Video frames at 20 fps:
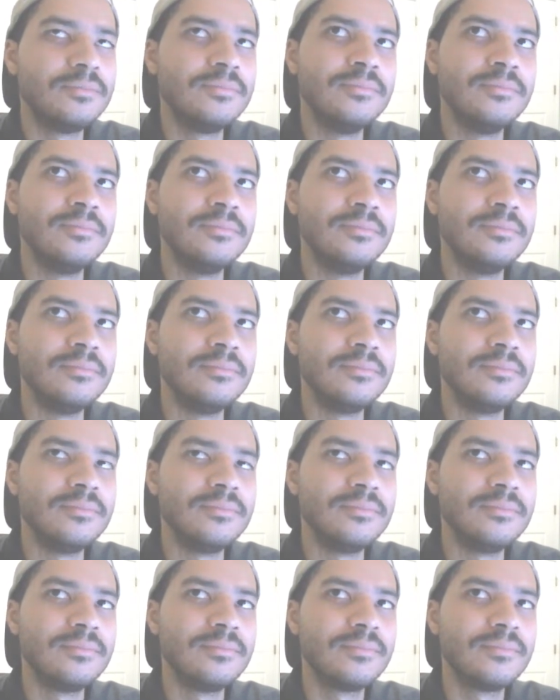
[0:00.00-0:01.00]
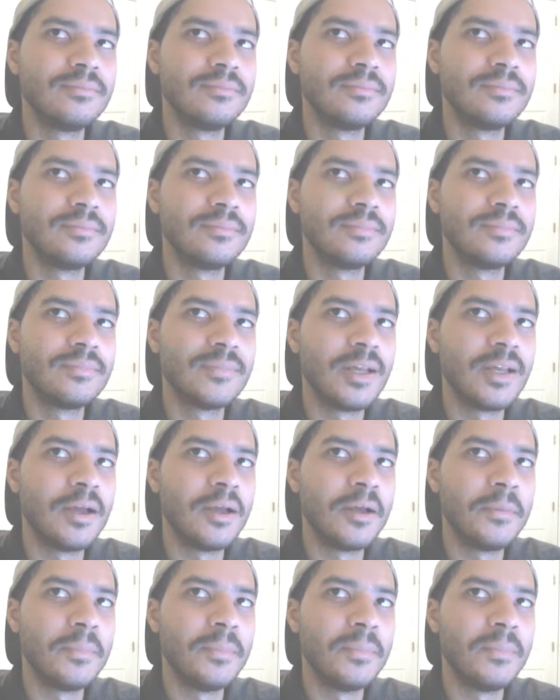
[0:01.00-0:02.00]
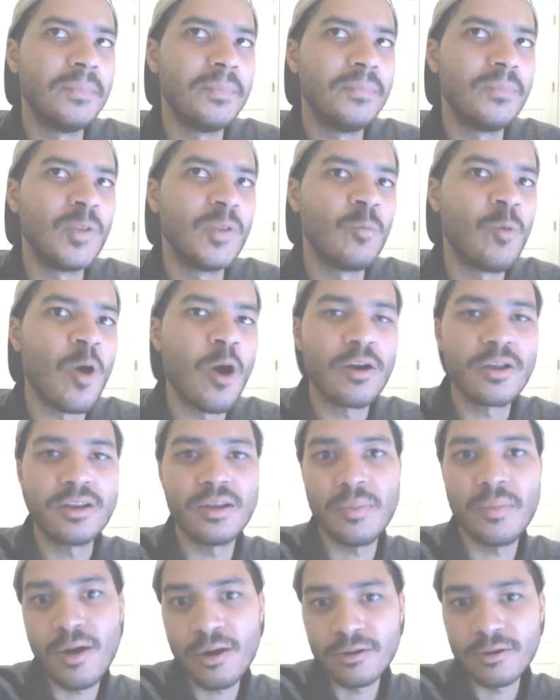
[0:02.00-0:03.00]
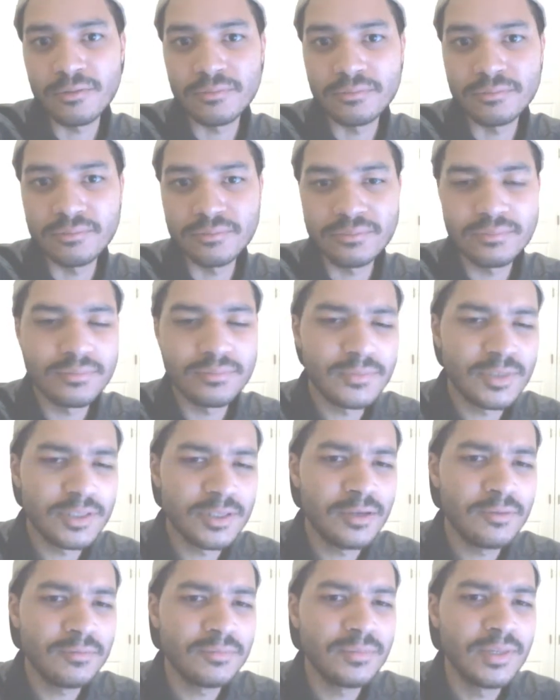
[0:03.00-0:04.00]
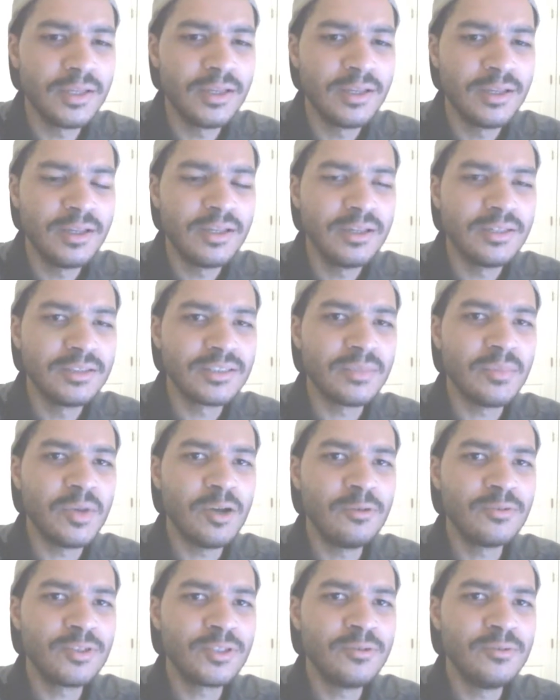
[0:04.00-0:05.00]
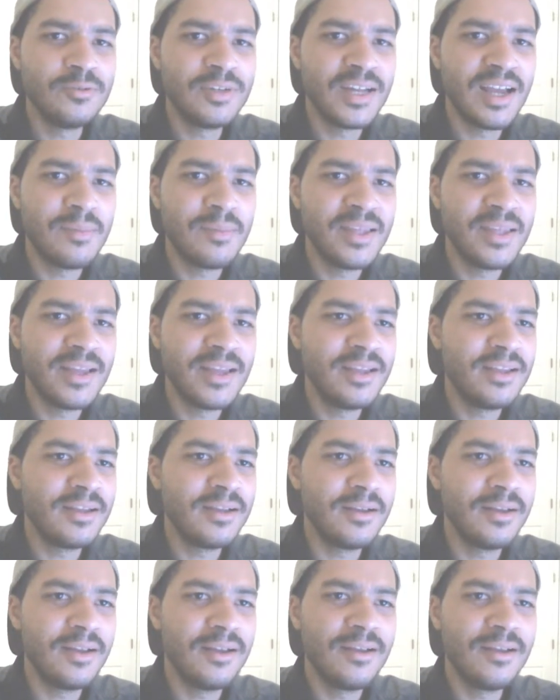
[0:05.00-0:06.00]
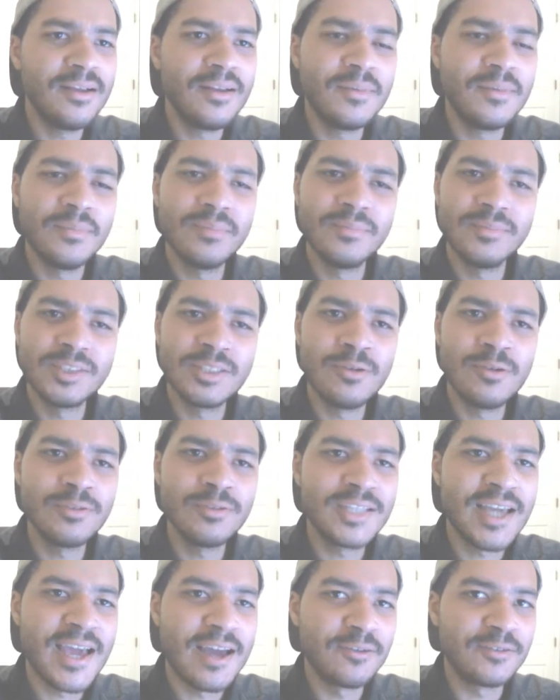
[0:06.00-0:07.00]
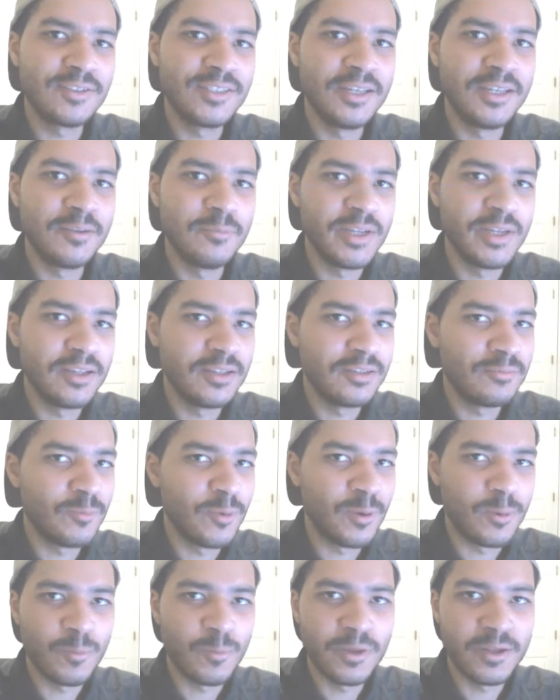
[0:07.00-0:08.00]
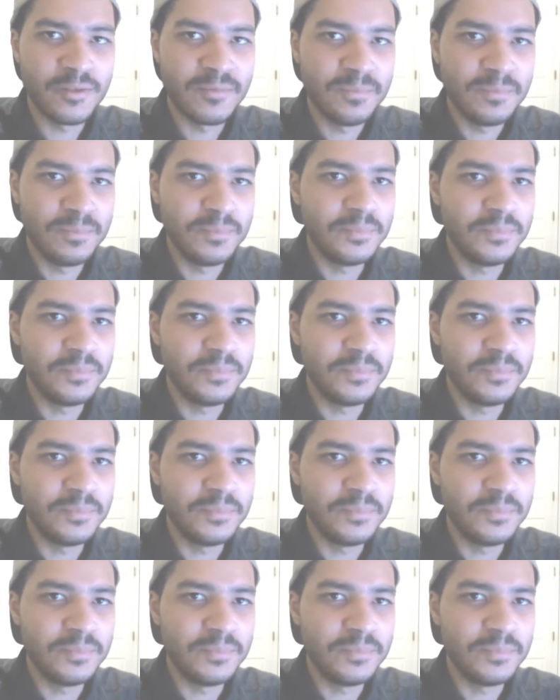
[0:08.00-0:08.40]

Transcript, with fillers: hmm. Um, Walk in the Park. You know, some old school Namie um, song titles there we can work with.